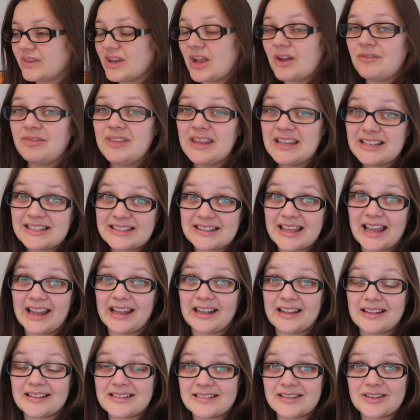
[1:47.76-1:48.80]
of these
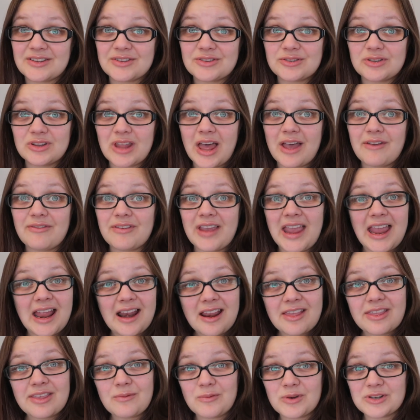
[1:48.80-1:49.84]
things so that if
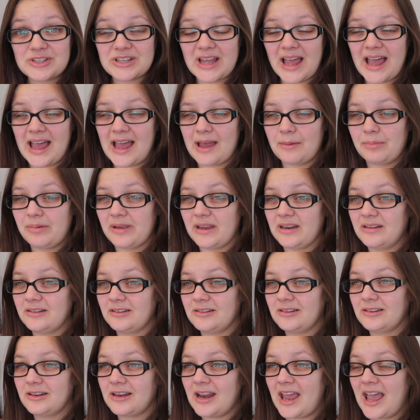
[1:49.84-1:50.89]
anything were to
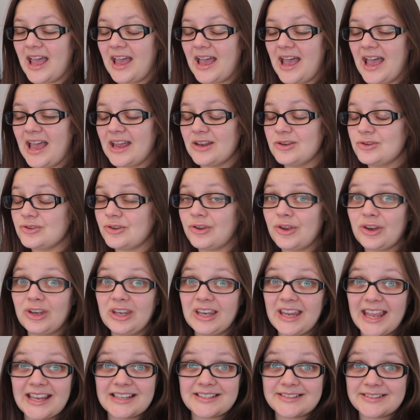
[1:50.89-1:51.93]
happen and you
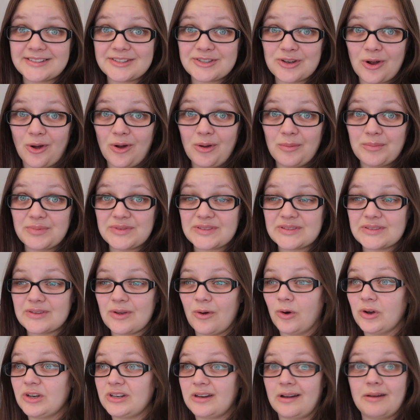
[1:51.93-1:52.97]
couldn't get to the shops,
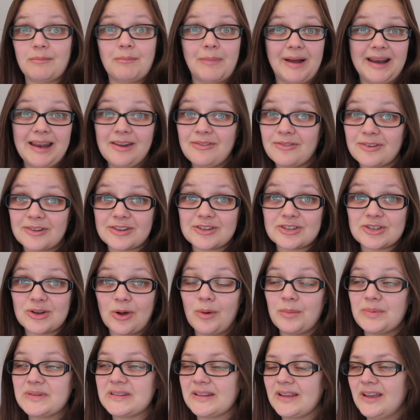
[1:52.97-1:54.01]
or you don't have money for the
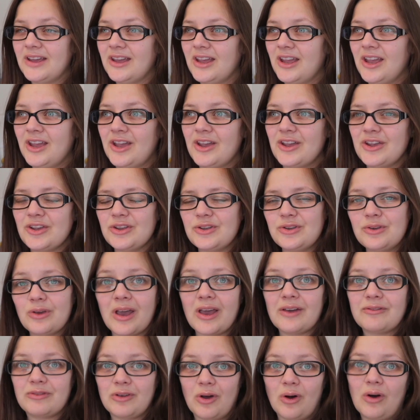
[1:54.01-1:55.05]
shops, you
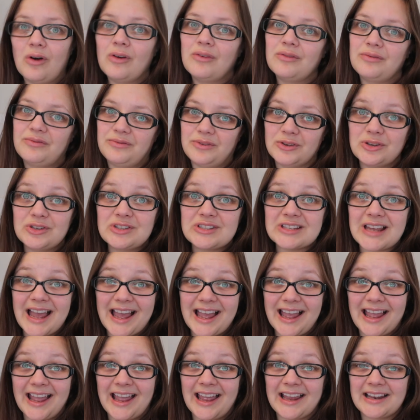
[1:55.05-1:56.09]
have got food
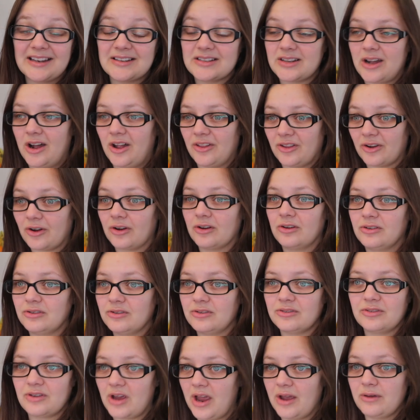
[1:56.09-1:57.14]
and other
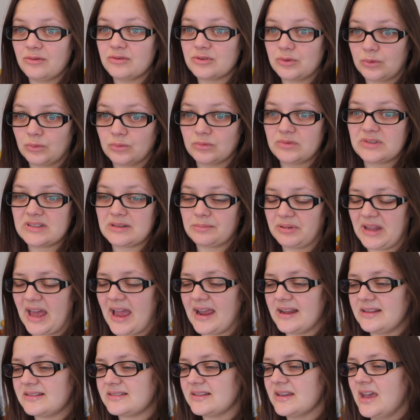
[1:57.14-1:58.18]
household
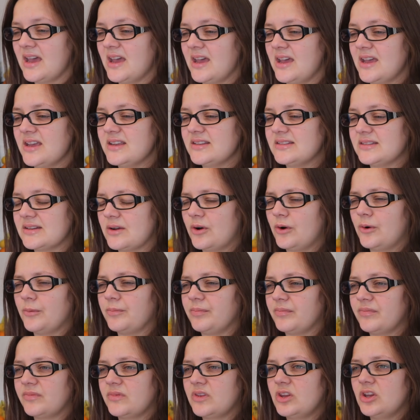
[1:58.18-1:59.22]
supplies.
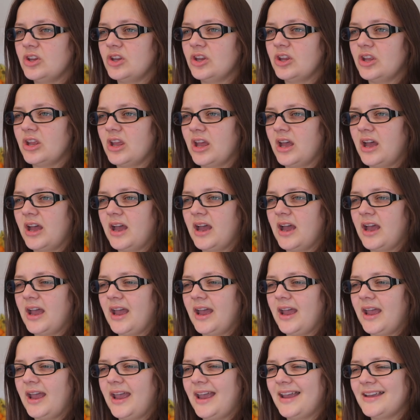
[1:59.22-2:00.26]
So
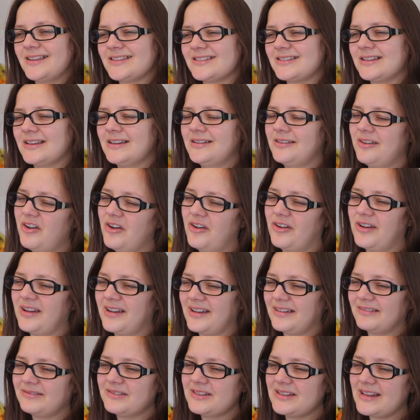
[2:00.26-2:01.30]
it's, how
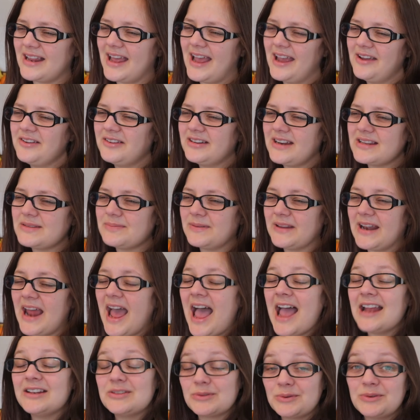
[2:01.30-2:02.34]
can I explain
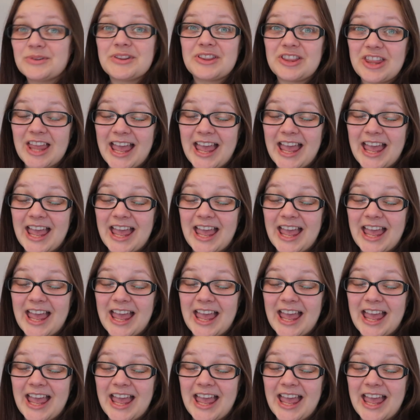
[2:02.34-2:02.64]
it? I don't